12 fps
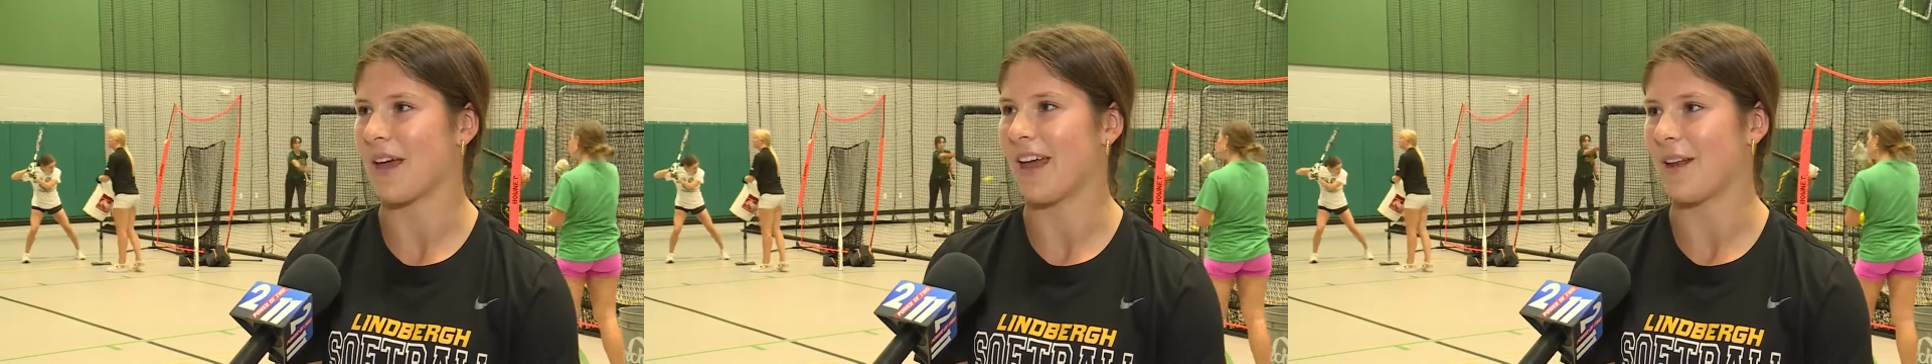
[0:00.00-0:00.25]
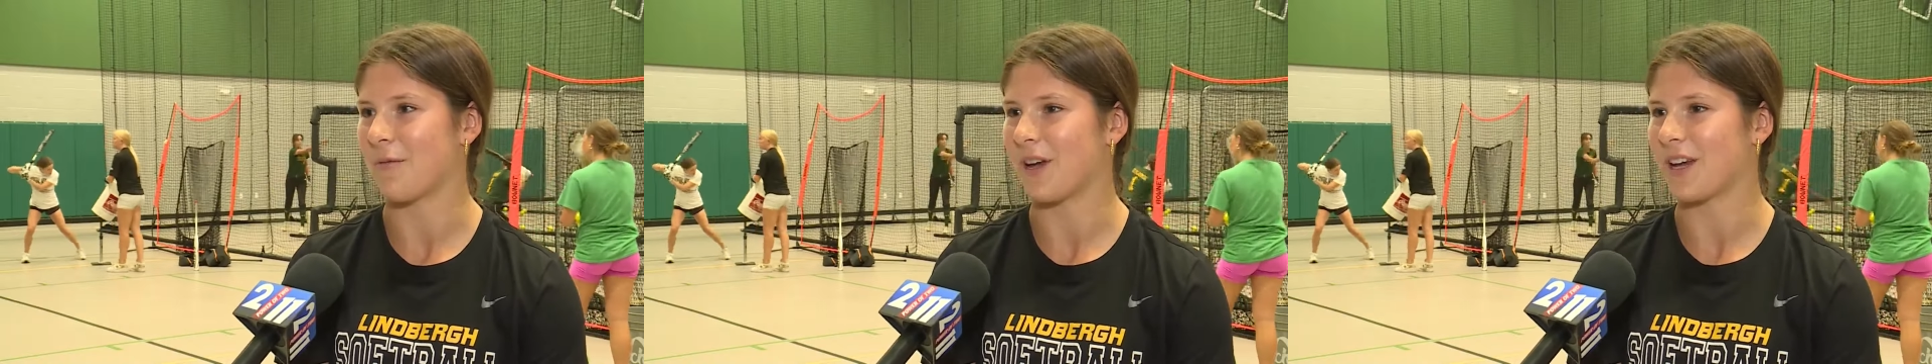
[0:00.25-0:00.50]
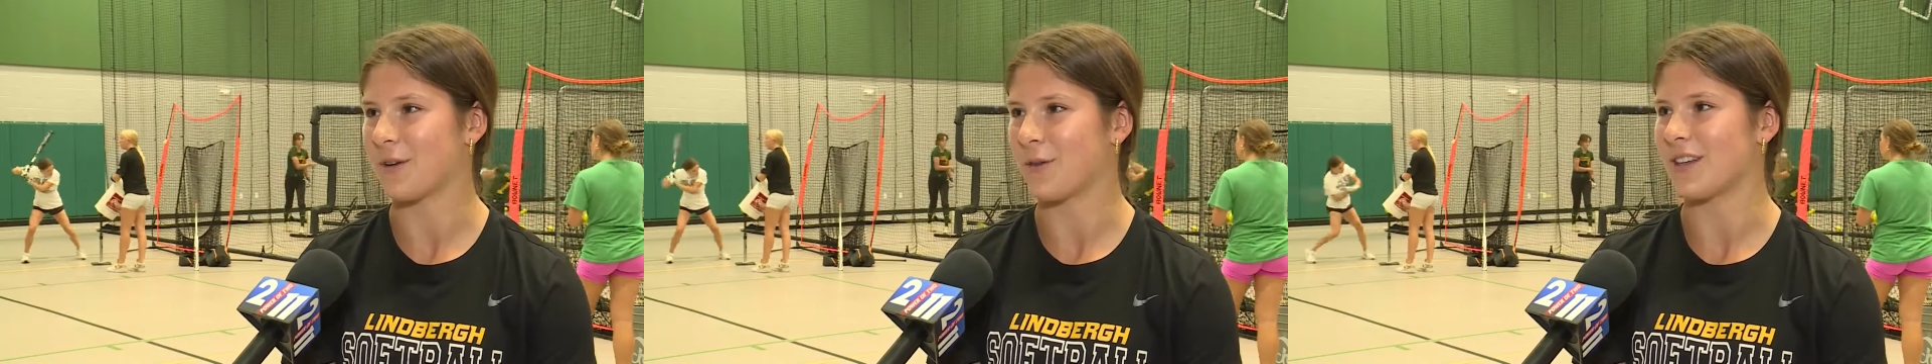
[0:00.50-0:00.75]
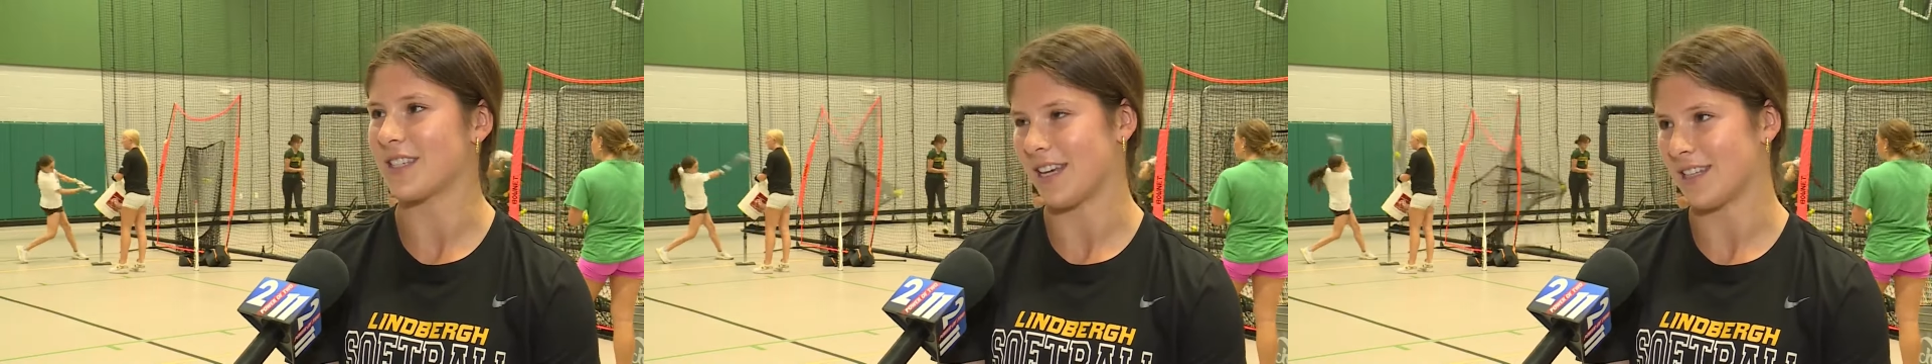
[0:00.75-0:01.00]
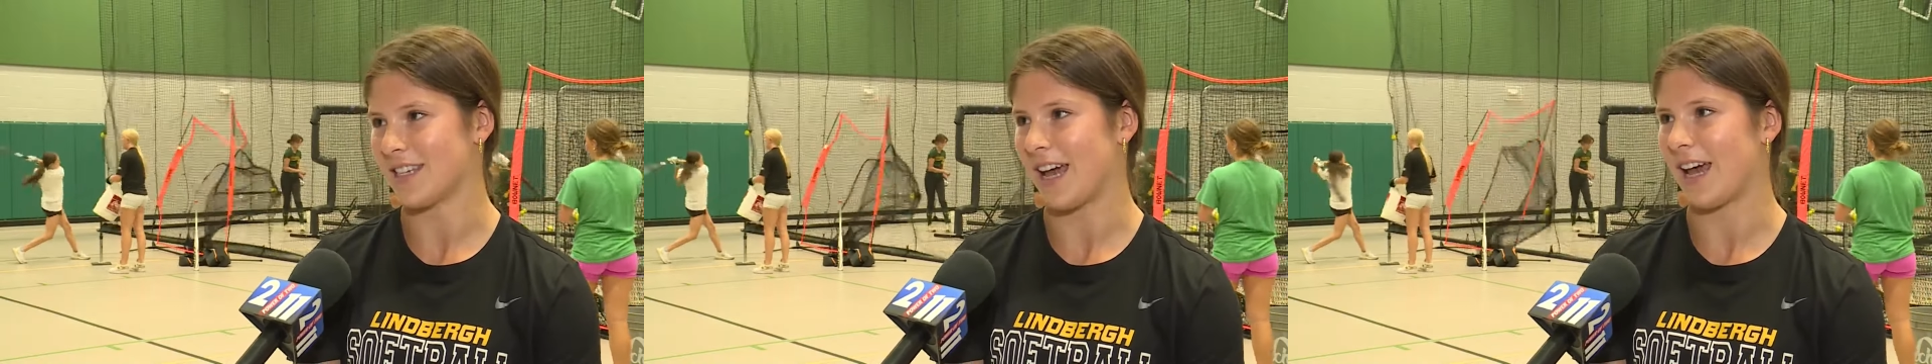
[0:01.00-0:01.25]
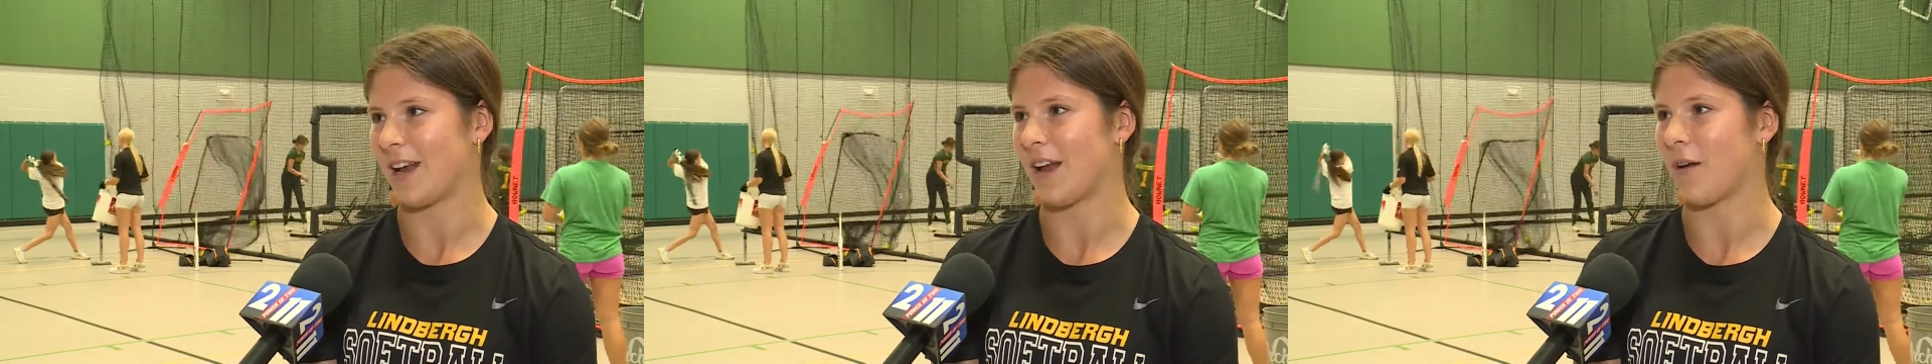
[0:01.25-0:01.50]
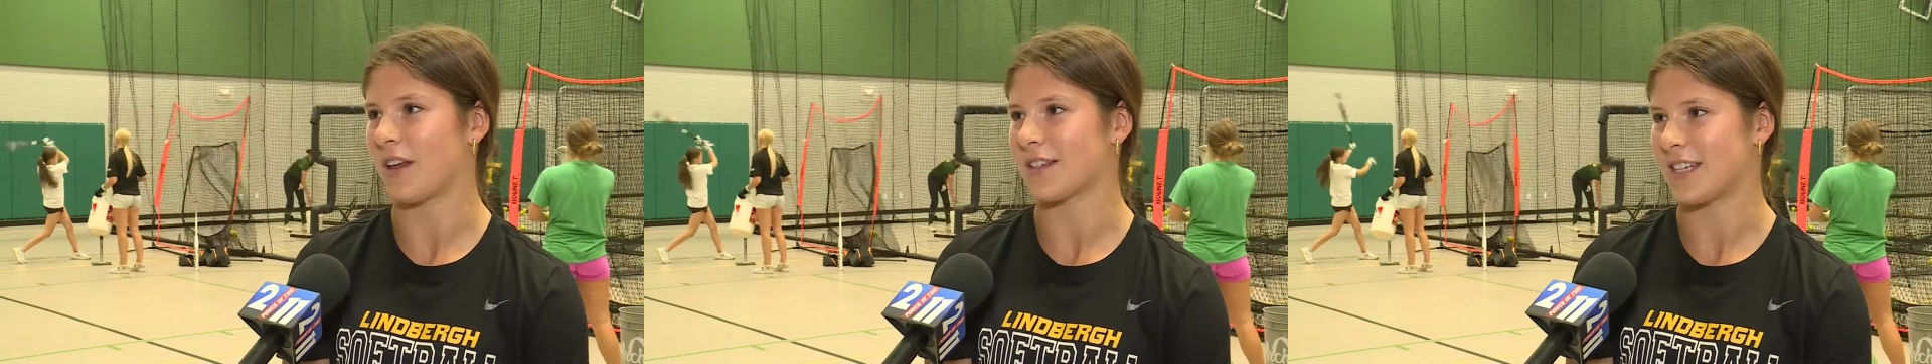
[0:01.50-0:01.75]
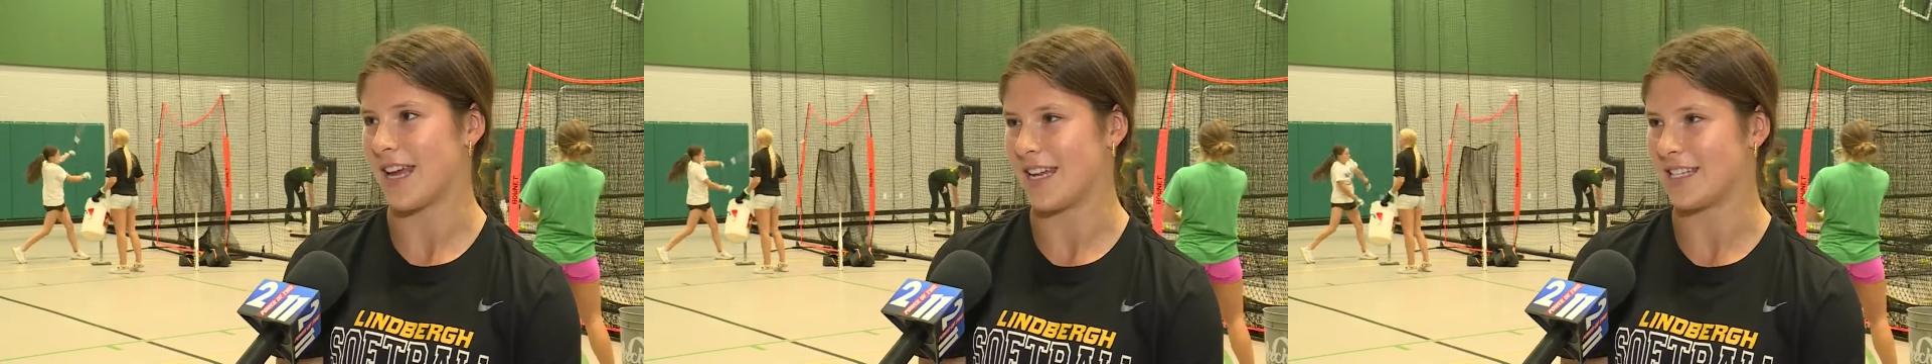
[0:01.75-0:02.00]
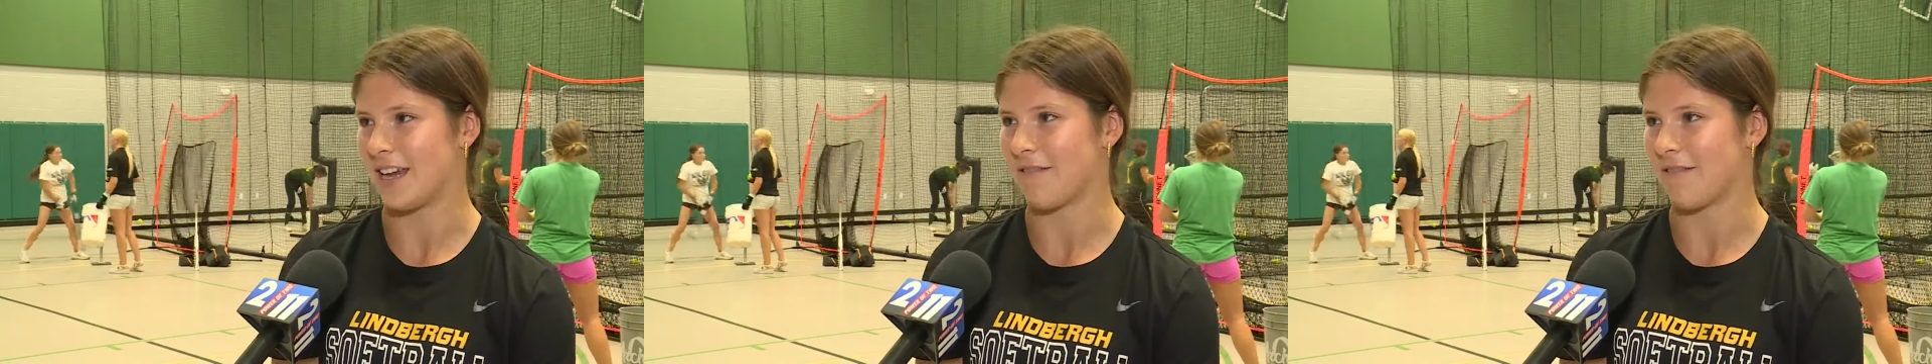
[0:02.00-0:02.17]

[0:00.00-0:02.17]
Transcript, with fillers: and we can do this inside staying